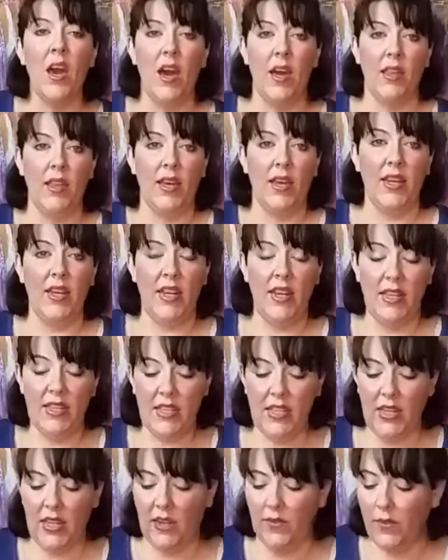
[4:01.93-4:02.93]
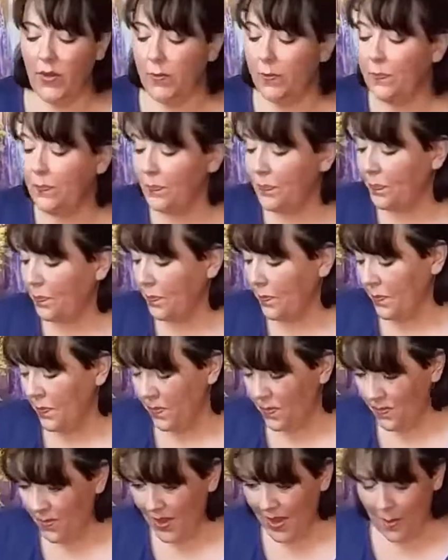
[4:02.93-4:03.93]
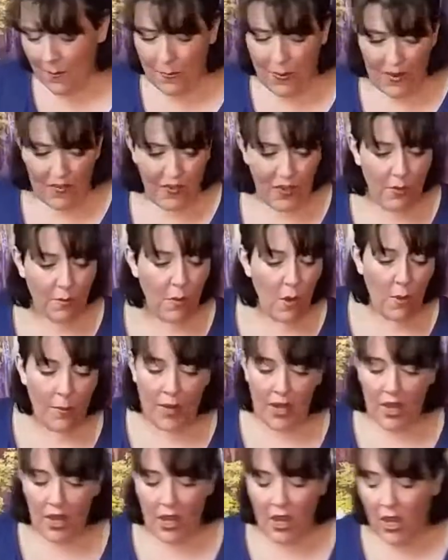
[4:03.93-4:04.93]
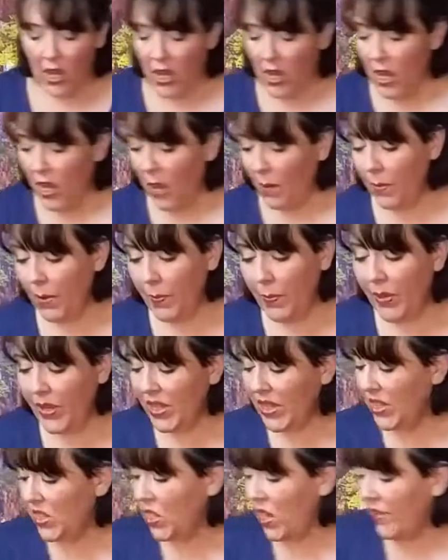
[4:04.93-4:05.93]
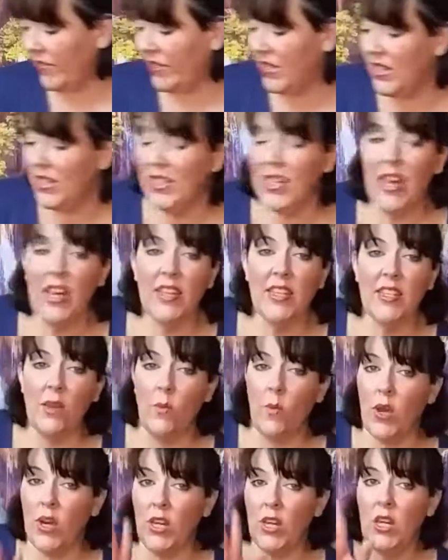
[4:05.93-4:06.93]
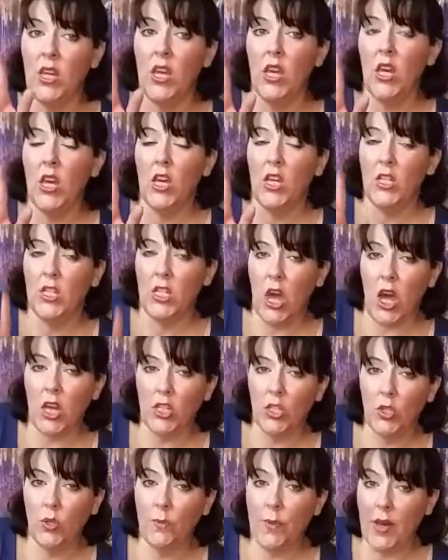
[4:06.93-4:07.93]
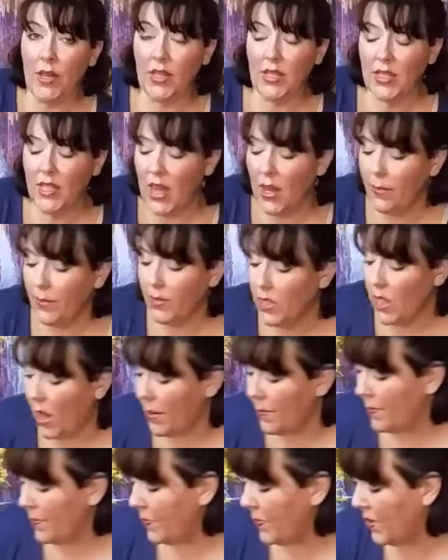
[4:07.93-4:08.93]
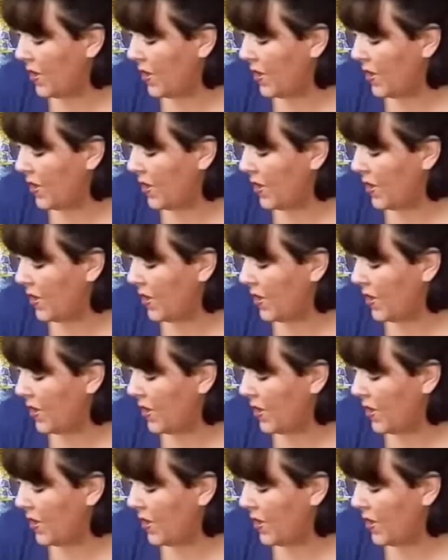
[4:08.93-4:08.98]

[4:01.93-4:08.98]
I like it nice and even. But for the moment, I'm going to put this off to the side because I want to talk to you about the tabletop.